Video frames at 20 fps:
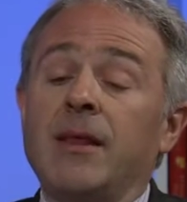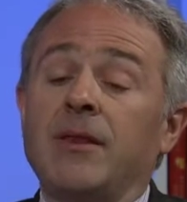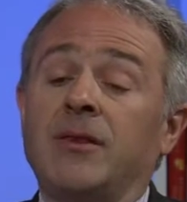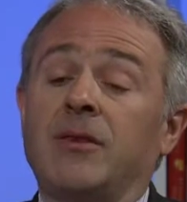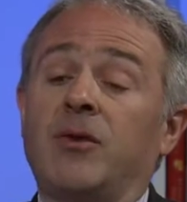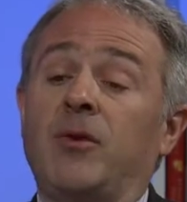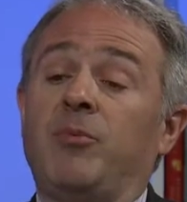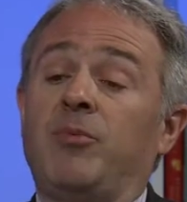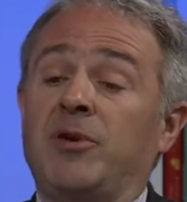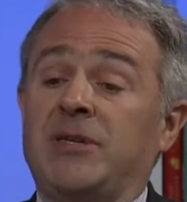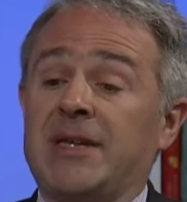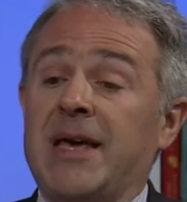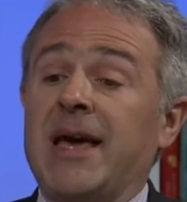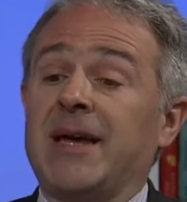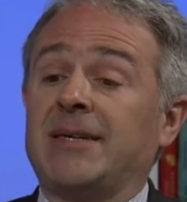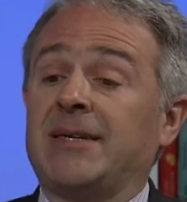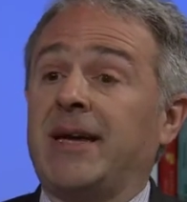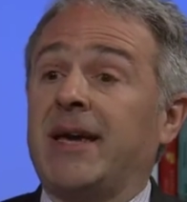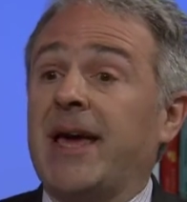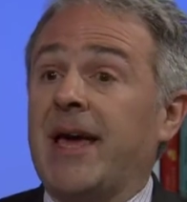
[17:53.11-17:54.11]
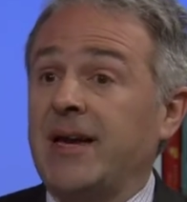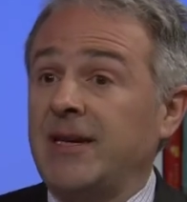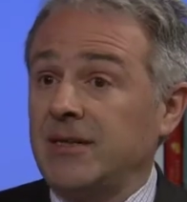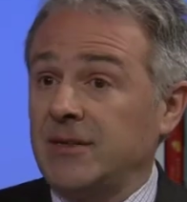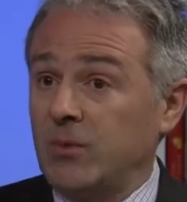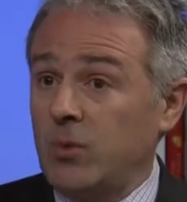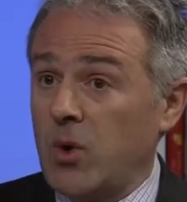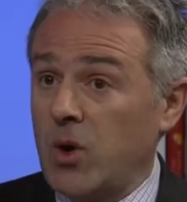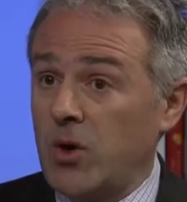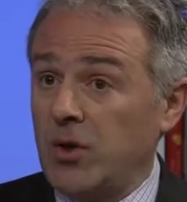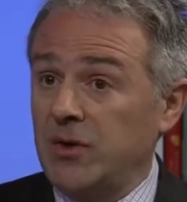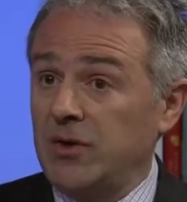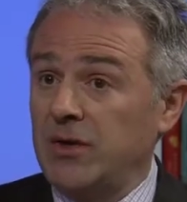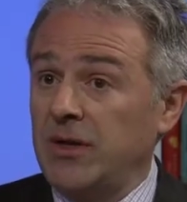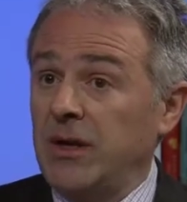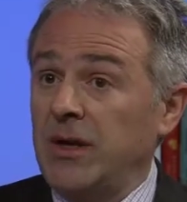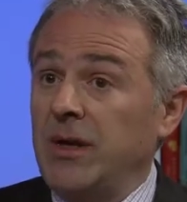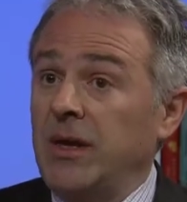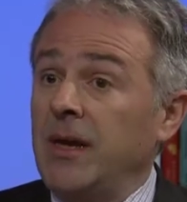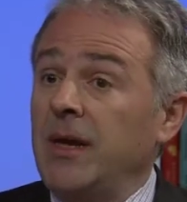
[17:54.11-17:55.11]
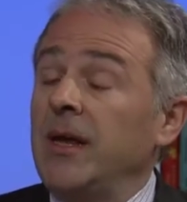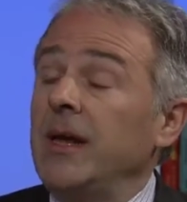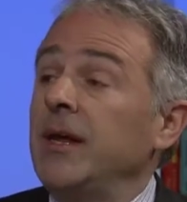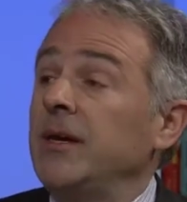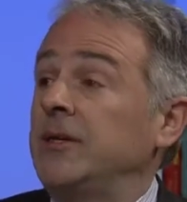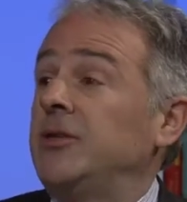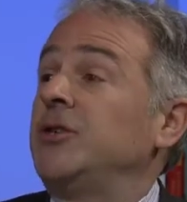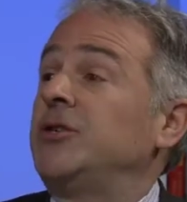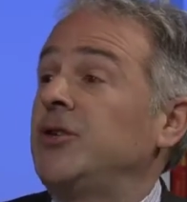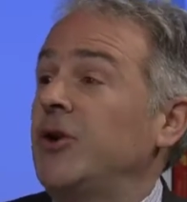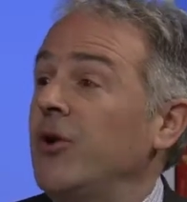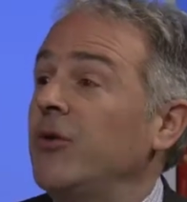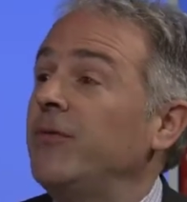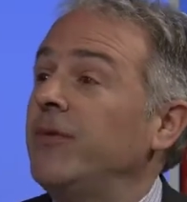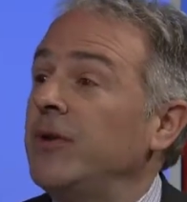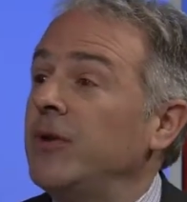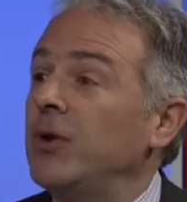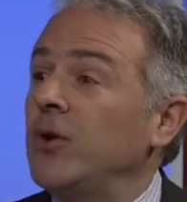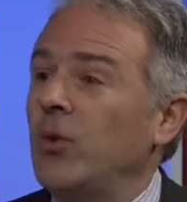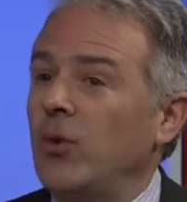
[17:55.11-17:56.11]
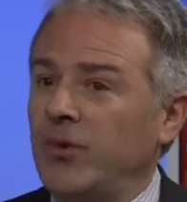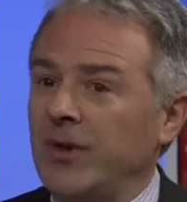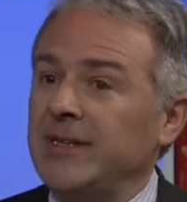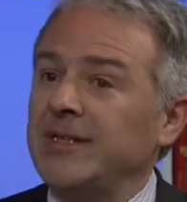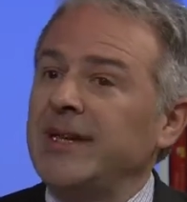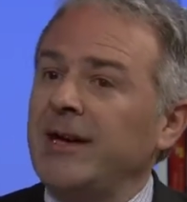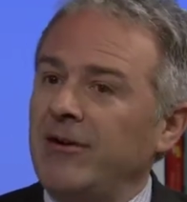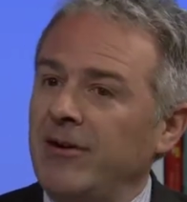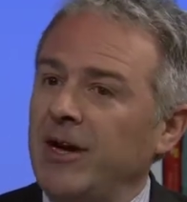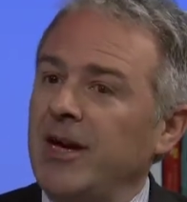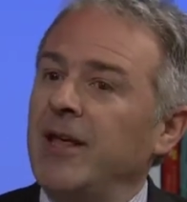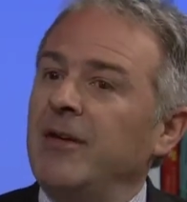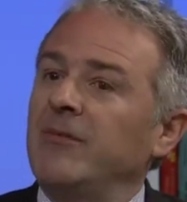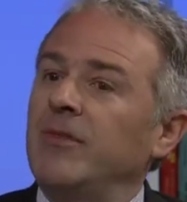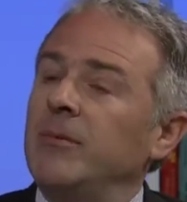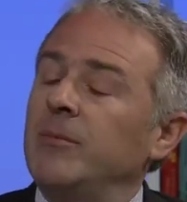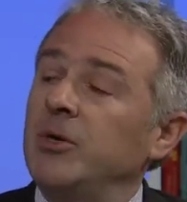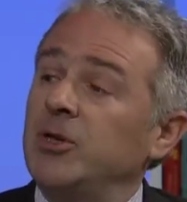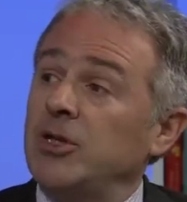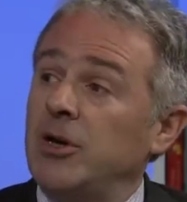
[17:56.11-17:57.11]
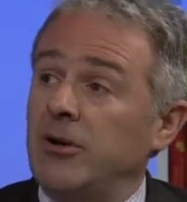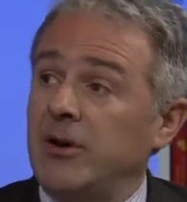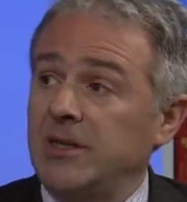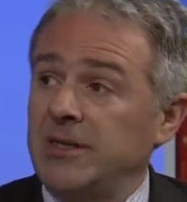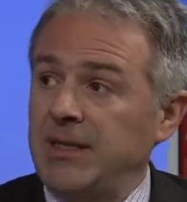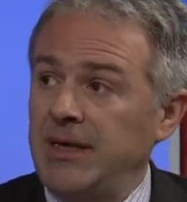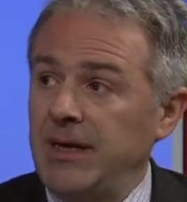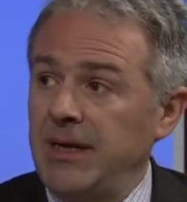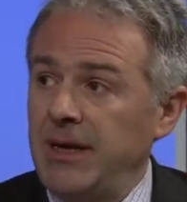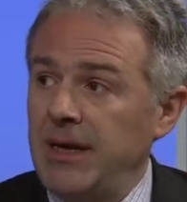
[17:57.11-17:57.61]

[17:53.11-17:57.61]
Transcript: to protect against what de Tocqueville called the tyranny of the majority. Mm